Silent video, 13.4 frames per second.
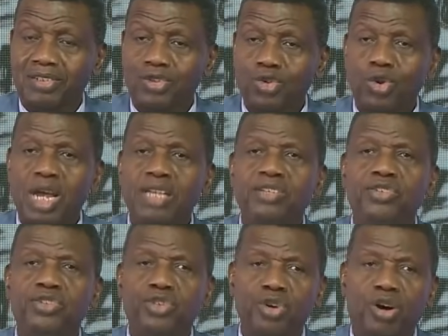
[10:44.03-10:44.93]
You
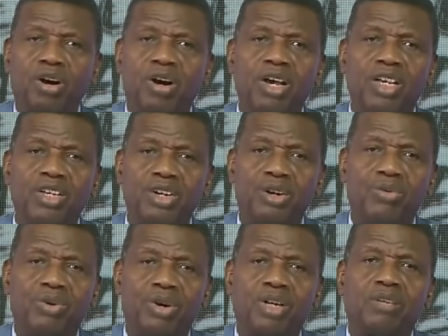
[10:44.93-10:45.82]
enjoy
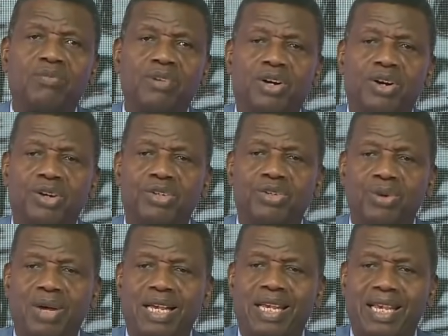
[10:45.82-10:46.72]
your work
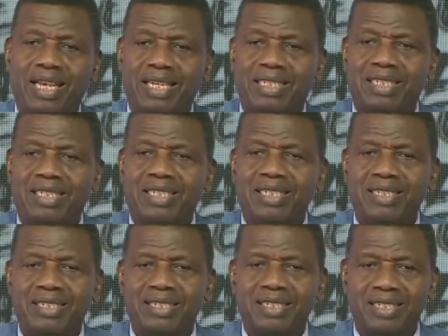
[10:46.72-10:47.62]
because you are
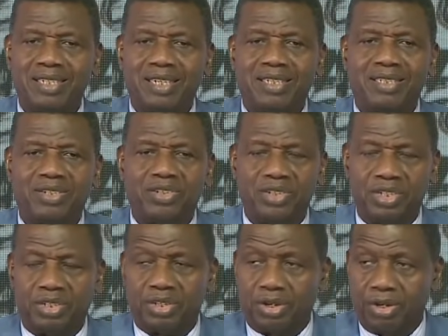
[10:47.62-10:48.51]
getting great
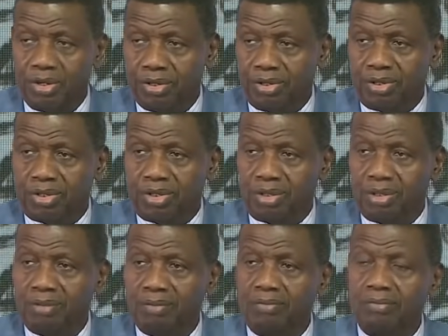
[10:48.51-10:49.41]
results.